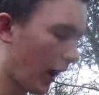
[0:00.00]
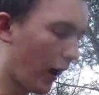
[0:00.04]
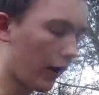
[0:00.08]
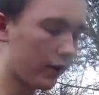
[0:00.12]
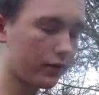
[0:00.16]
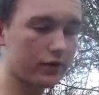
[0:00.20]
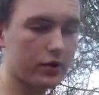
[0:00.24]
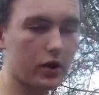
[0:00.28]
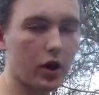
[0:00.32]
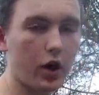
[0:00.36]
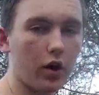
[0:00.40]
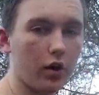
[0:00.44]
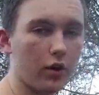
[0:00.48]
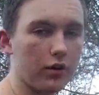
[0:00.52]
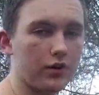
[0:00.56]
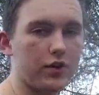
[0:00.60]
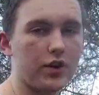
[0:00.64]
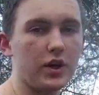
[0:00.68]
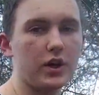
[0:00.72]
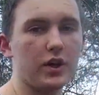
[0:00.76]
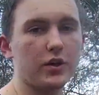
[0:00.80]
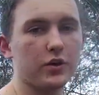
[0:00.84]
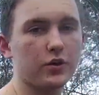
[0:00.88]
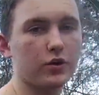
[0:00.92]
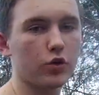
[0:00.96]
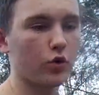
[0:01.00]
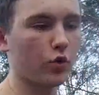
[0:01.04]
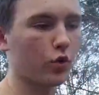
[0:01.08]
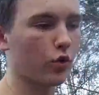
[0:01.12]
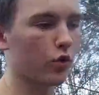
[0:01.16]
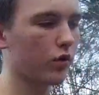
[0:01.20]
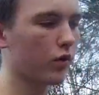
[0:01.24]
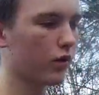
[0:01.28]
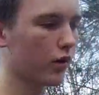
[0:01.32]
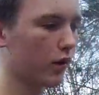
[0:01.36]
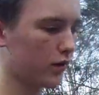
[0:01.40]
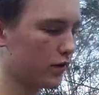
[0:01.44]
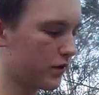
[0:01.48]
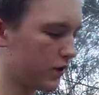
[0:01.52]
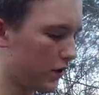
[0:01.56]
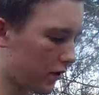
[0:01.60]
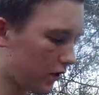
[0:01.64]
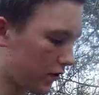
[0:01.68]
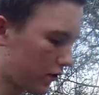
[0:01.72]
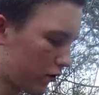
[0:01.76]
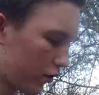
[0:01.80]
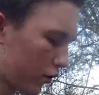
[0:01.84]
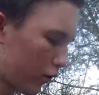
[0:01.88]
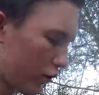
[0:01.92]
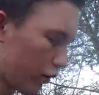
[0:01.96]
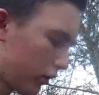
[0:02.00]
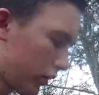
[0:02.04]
just call it a cheater tool. A cheater tool.